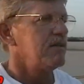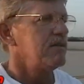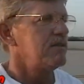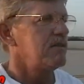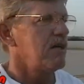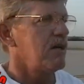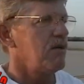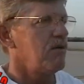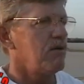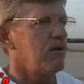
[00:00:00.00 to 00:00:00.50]

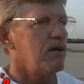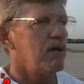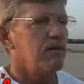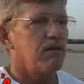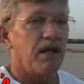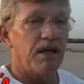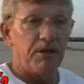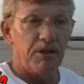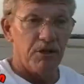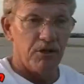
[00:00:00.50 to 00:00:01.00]
So
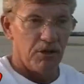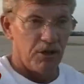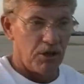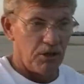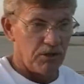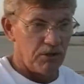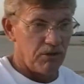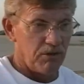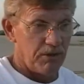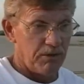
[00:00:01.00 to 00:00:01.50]
like your
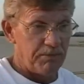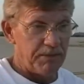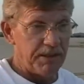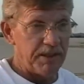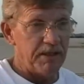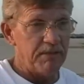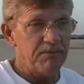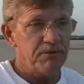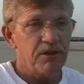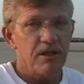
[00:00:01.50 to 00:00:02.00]
little girly
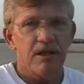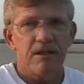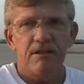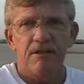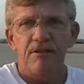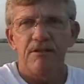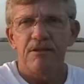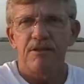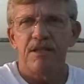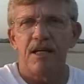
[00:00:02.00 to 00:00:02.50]
pickup truck,
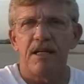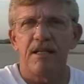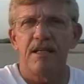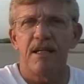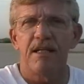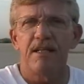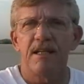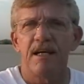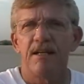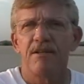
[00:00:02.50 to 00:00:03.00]
you could take
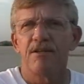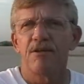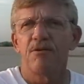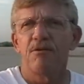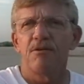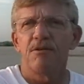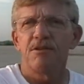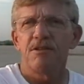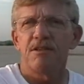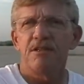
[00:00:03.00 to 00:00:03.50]
that down the
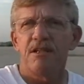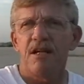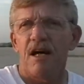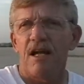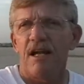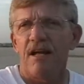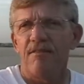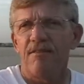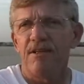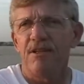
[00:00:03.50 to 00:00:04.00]
course and
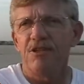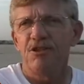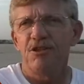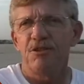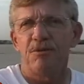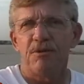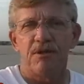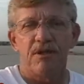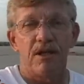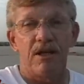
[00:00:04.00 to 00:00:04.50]
not have an
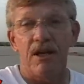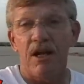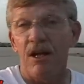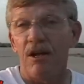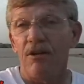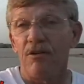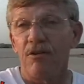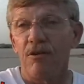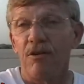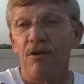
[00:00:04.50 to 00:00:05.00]
issue with it. At
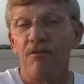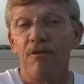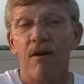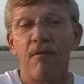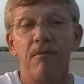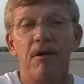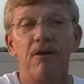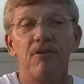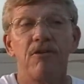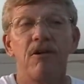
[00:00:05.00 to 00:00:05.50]

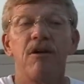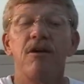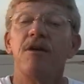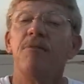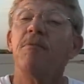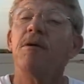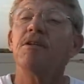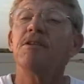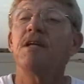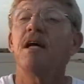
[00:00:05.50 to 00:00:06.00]
135 miles an hour,
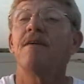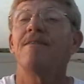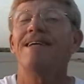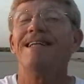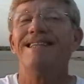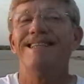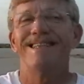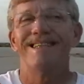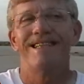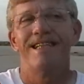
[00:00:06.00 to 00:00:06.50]
you must have
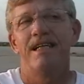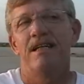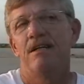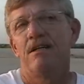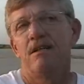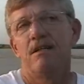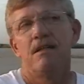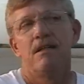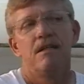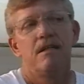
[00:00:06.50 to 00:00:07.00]
a
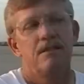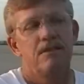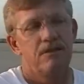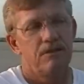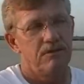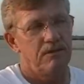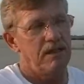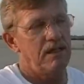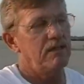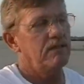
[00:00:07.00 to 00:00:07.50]
Snell
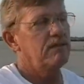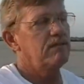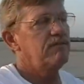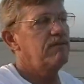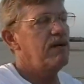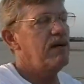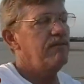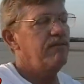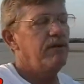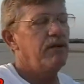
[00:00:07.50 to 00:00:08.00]

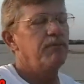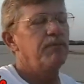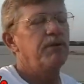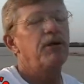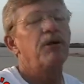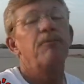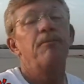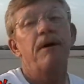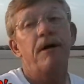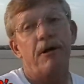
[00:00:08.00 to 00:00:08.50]
2005
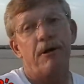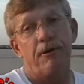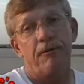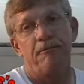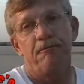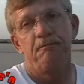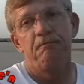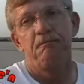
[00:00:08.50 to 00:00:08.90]
helmet or better.